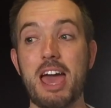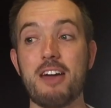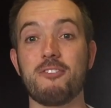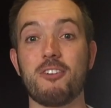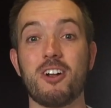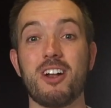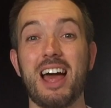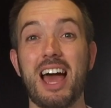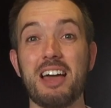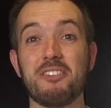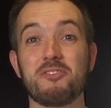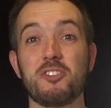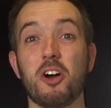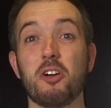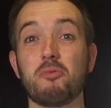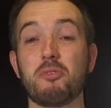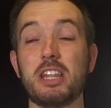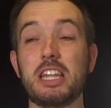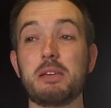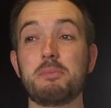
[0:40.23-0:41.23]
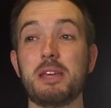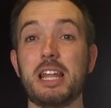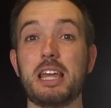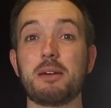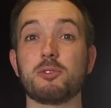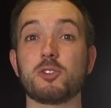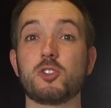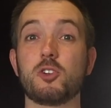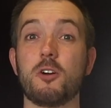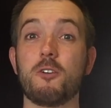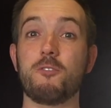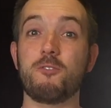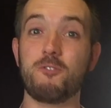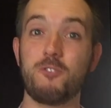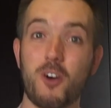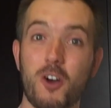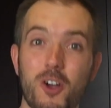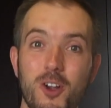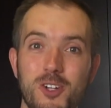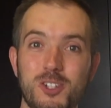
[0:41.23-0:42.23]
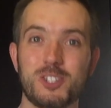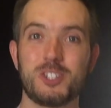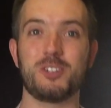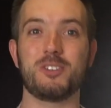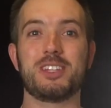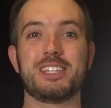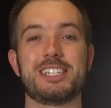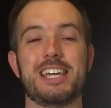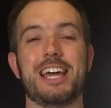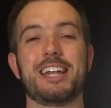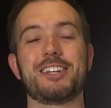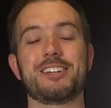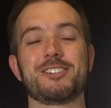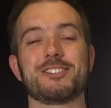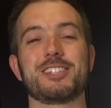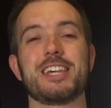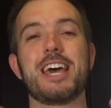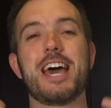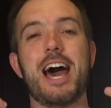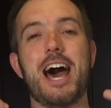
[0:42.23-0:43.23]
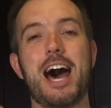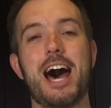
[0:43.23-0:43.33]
ever I've not really been able to afford to do the technicals.